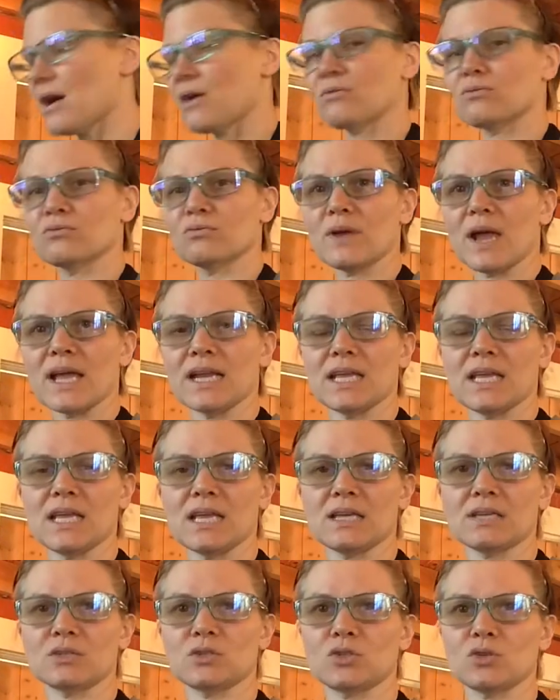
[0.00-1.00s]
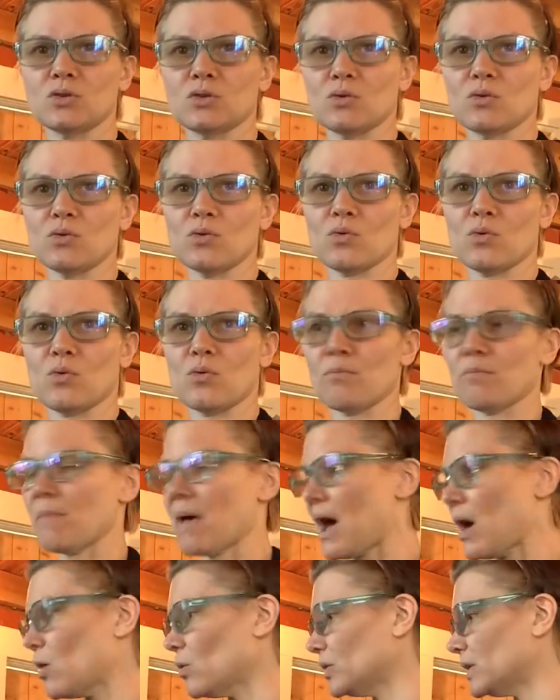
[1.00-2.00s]
ready to
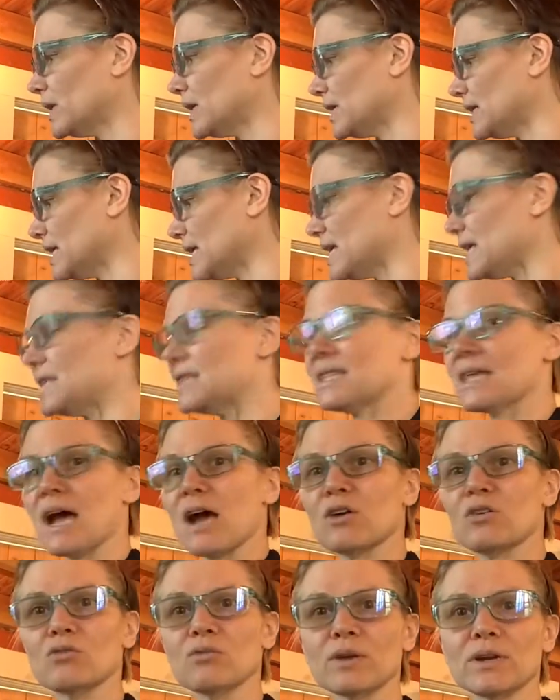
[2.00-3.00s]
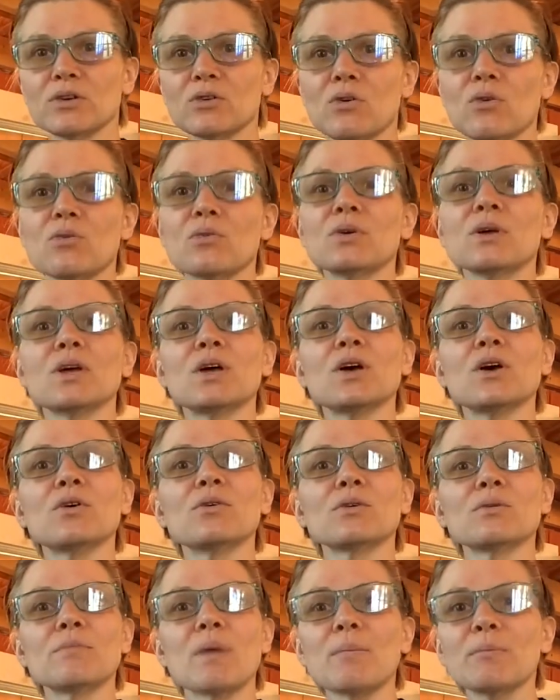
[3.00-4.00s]
melt and heat that griddle.
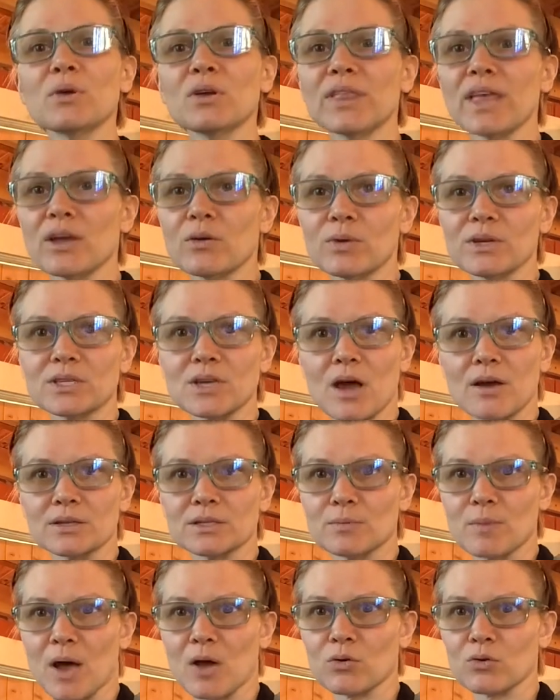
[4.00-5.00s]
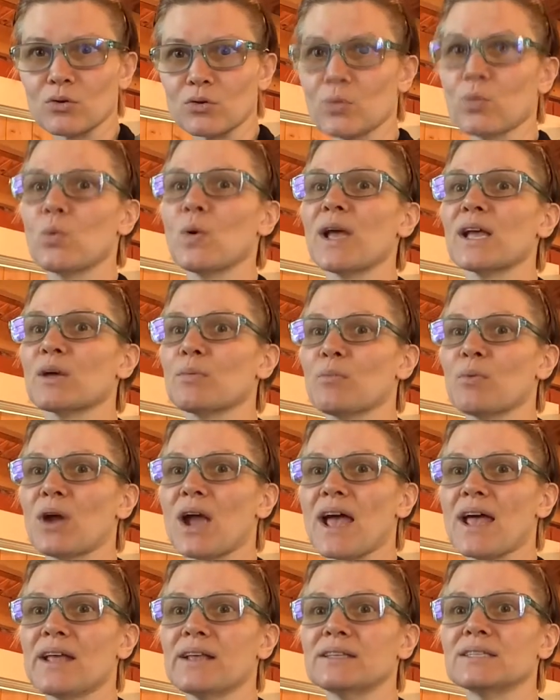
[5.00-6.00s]
Remember, like we talked about quick
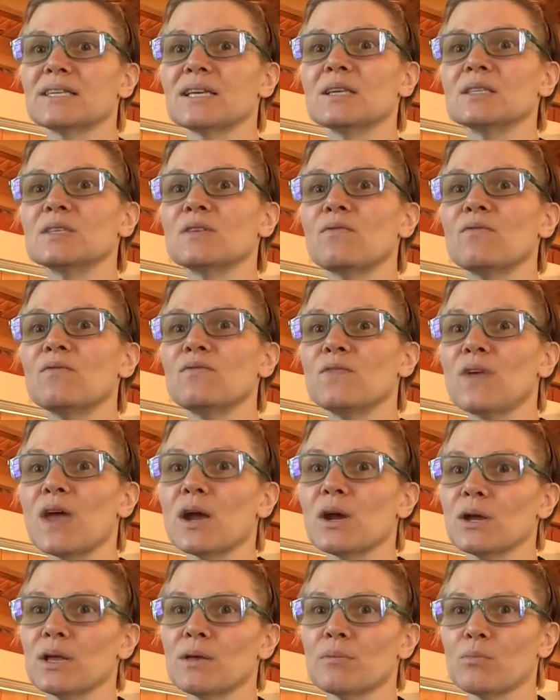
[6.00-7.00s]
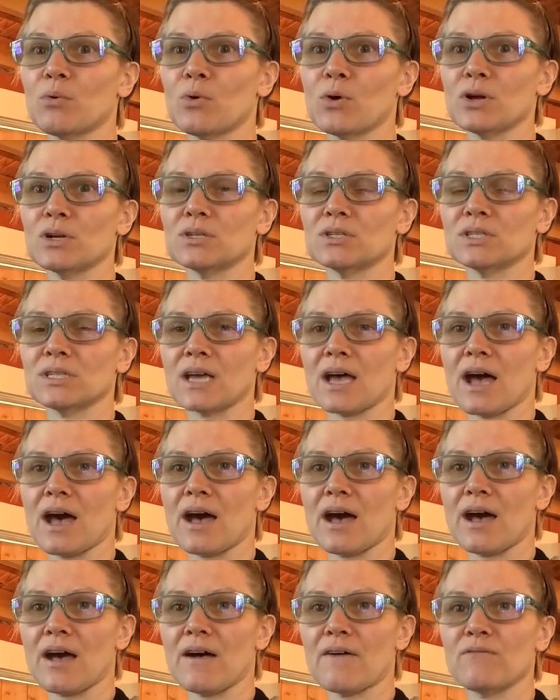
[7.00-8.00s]
breads, it's very important to
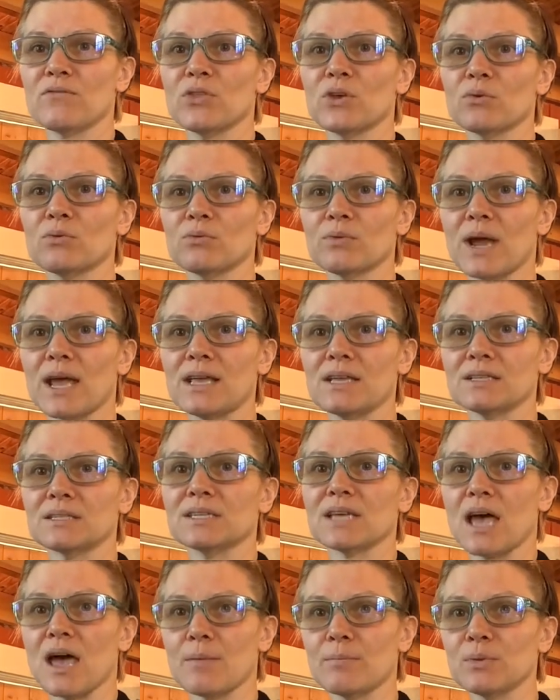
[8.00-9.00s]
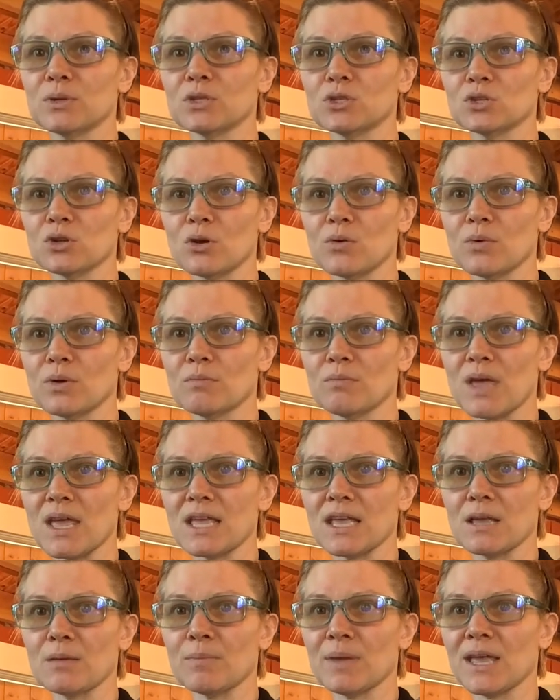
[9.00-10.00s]
have the right temperature when
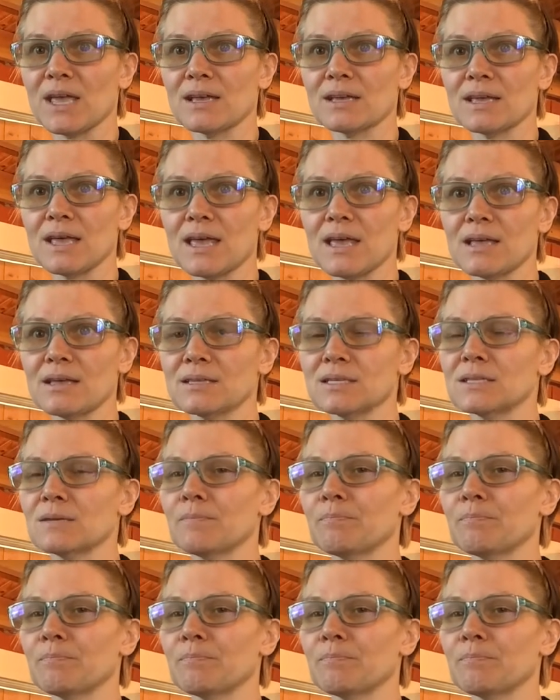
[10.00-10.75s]
making pancakes.